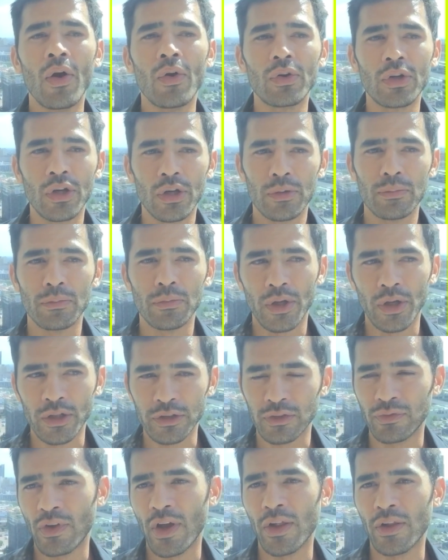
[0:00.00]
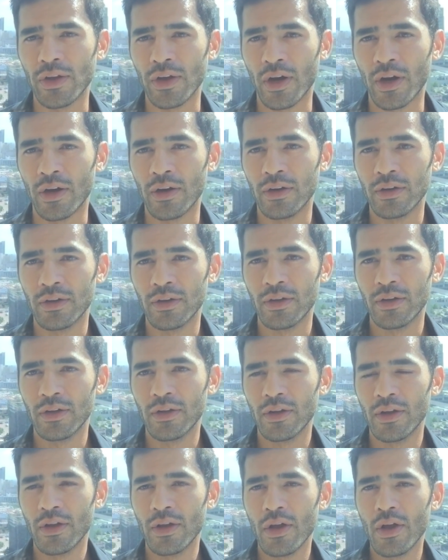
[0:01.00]
outcome is failure.
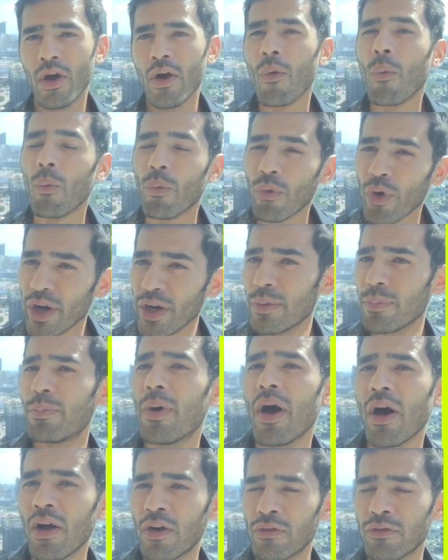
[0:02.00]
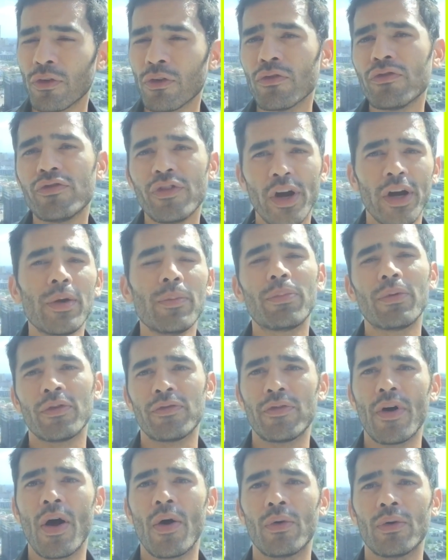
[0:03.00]
Very powerful, very
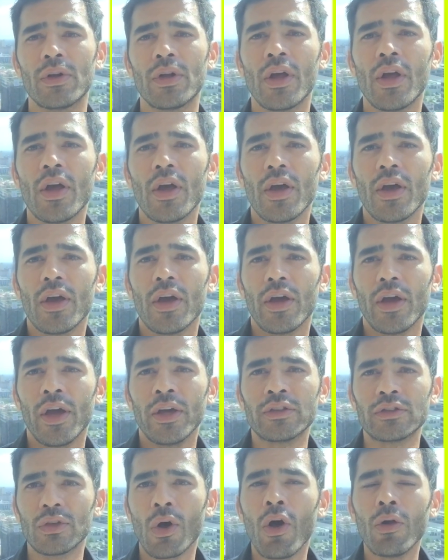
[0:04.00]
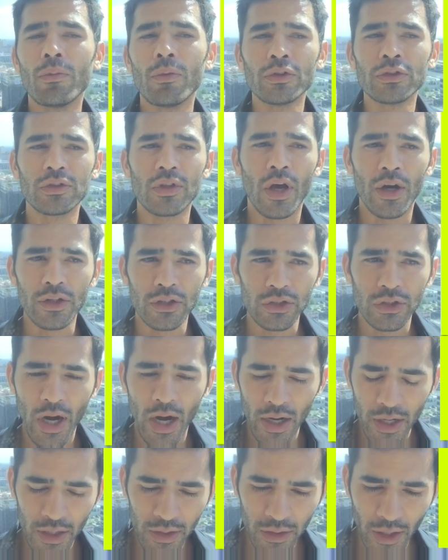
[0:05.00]
profound. It's almost the
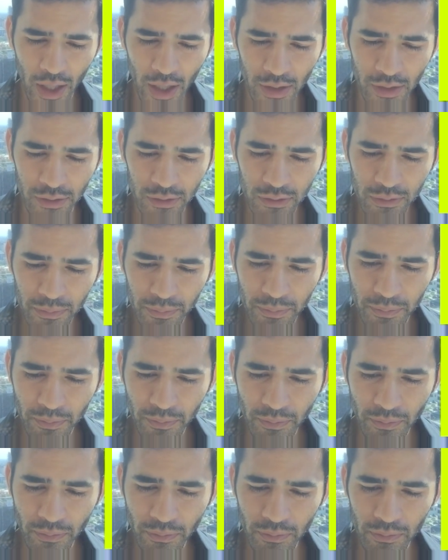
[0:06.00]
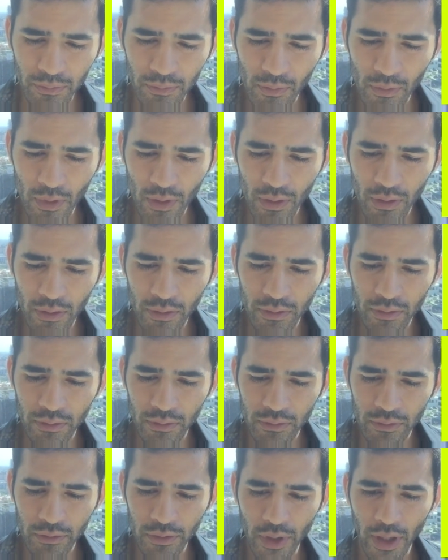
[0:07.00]
understanding that
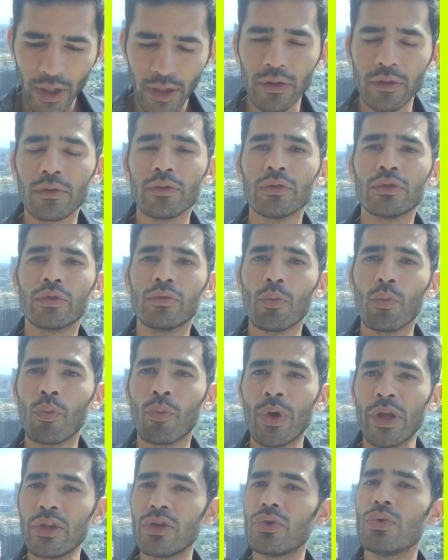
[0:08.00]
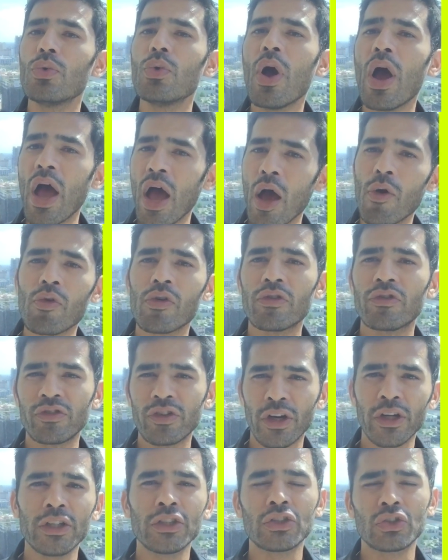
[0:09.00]
when you have a
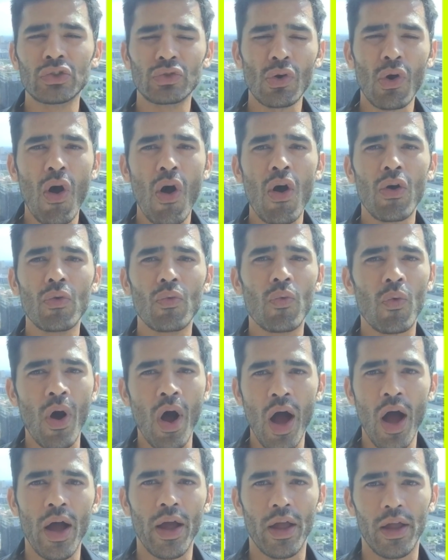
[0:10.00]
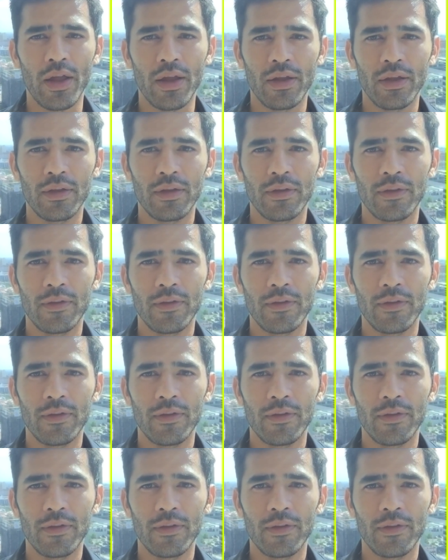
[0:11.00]
very strong why,